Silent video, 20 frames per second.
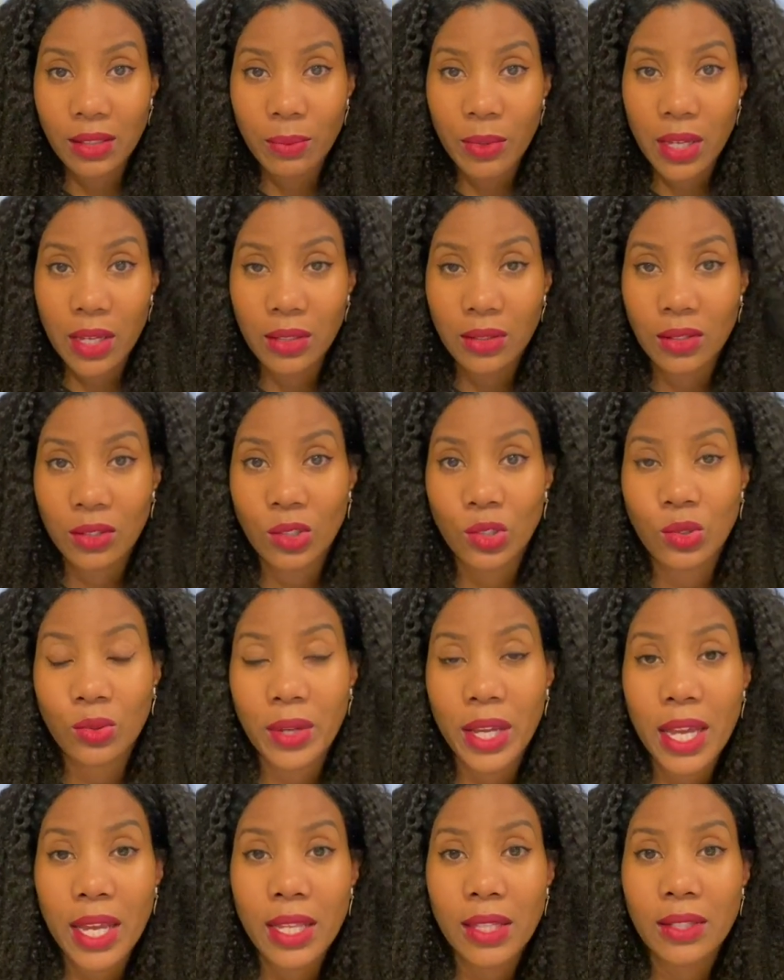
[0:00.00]
because the
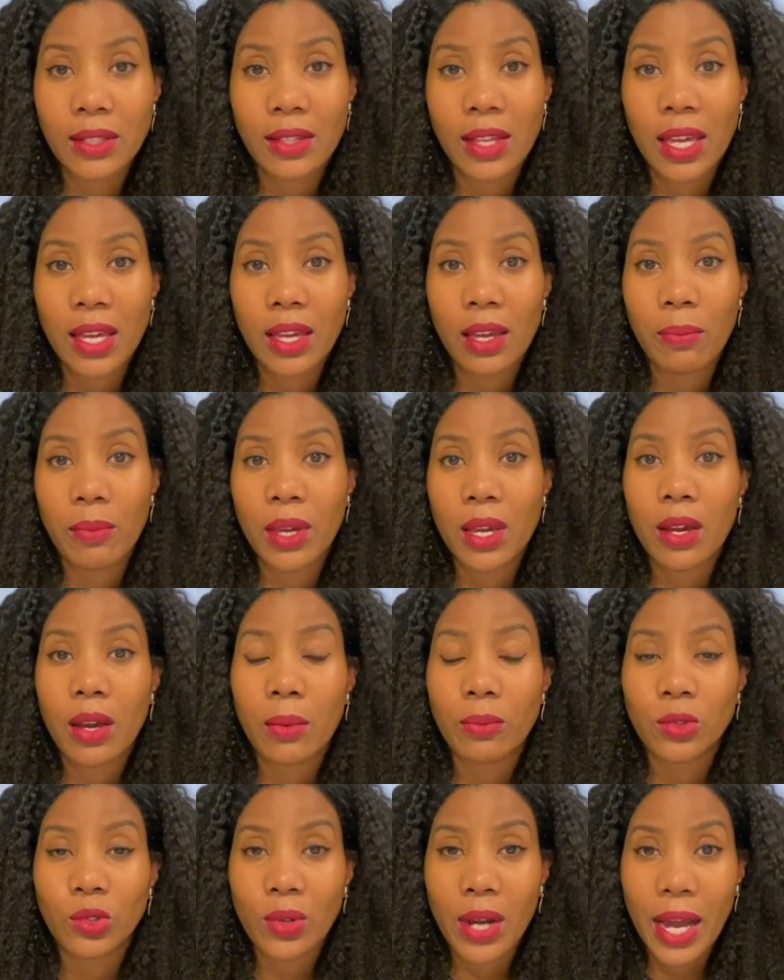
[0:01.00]
strands, they can
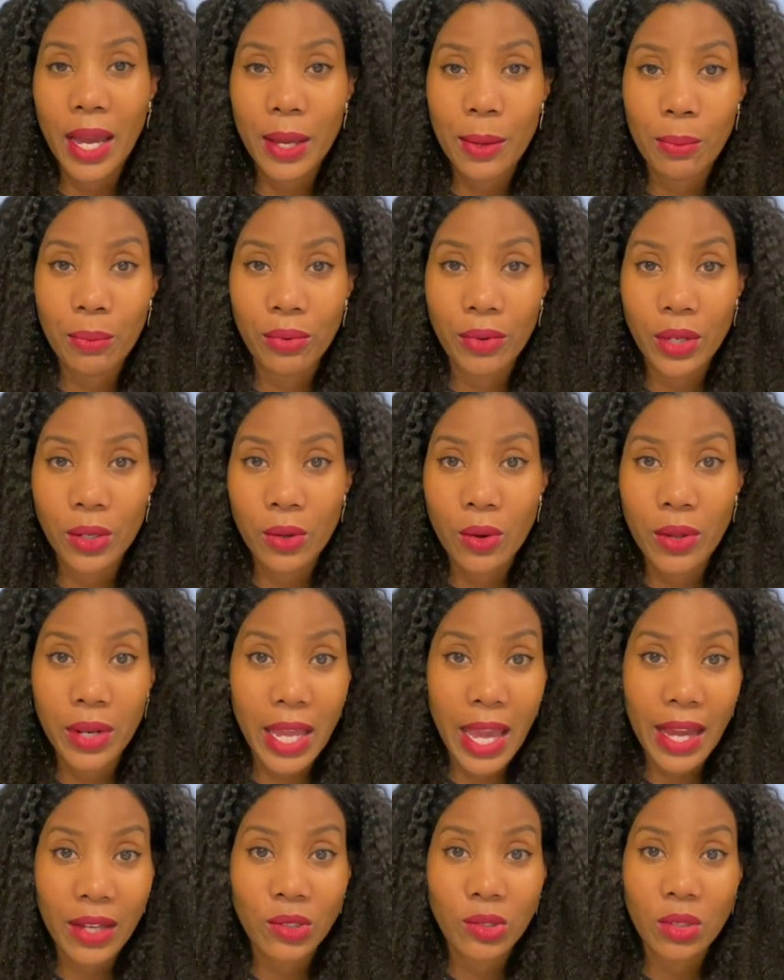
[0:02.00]
become dry and brittle and
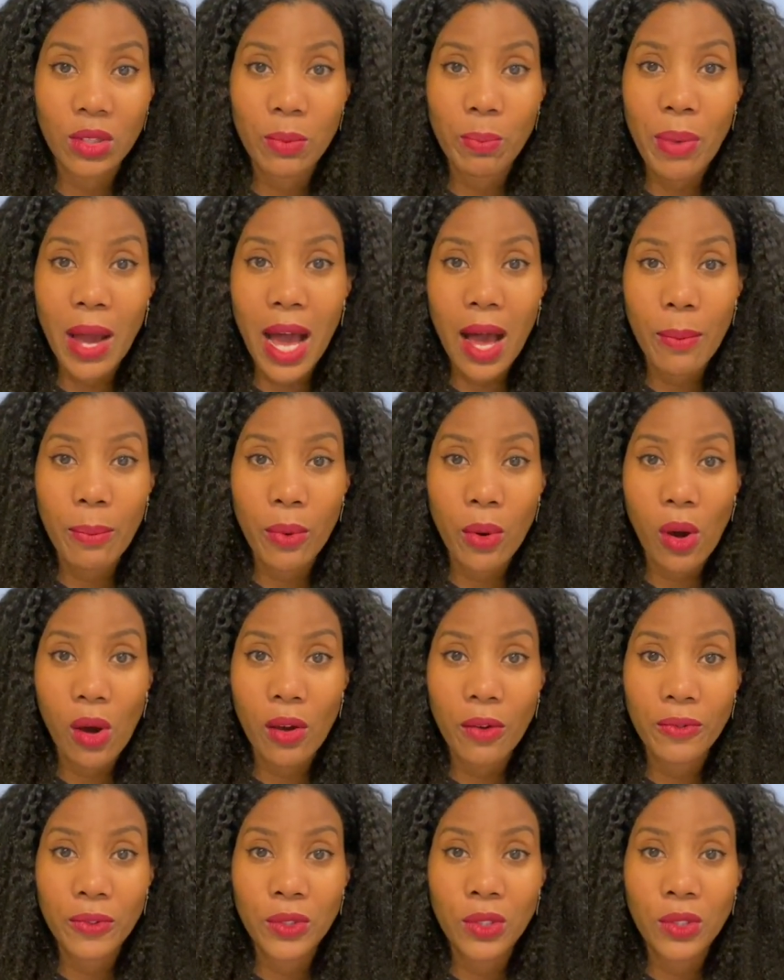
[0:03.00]
actually pop off.